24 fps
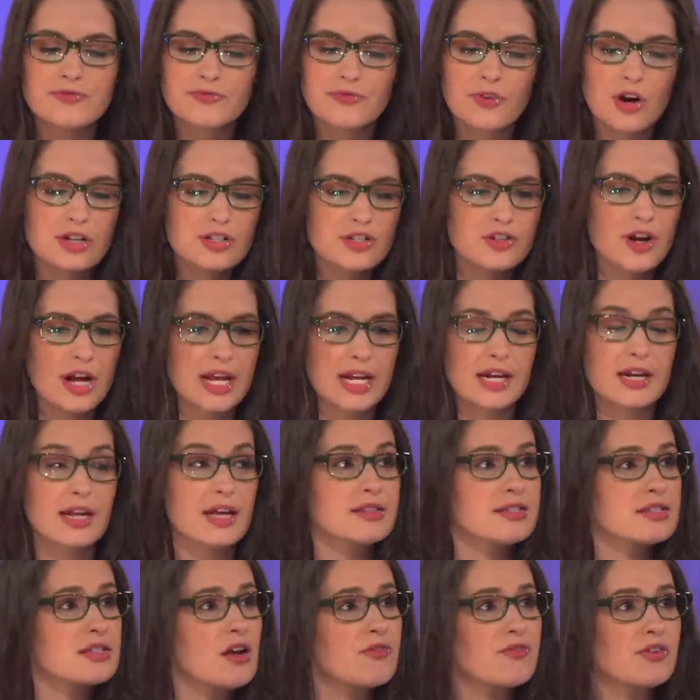frustrated
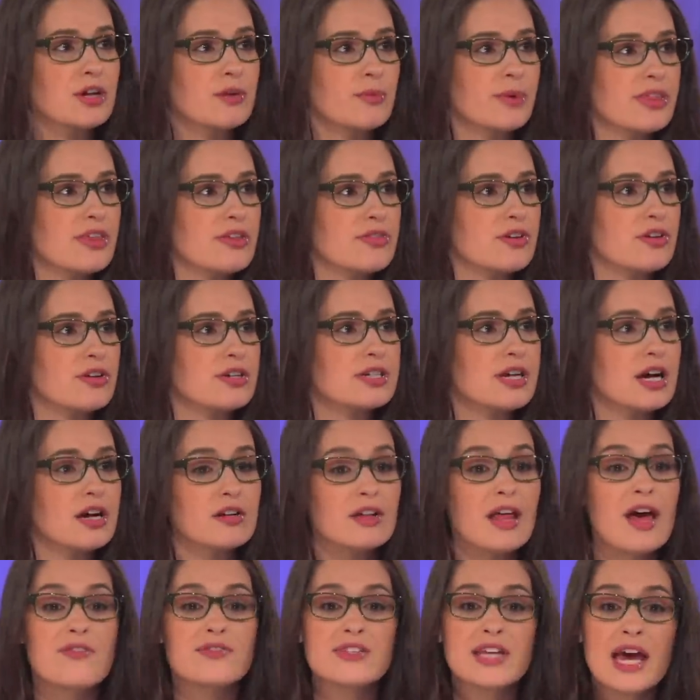and suffering with it their
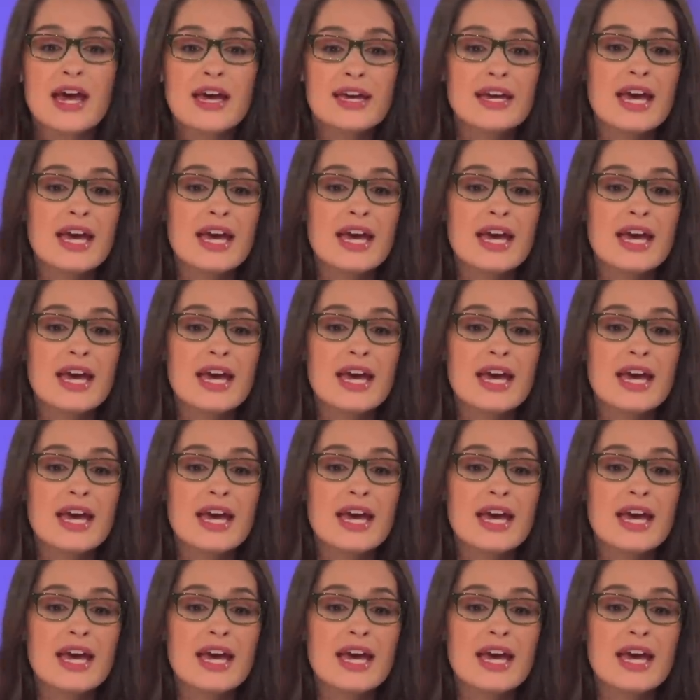entire lives.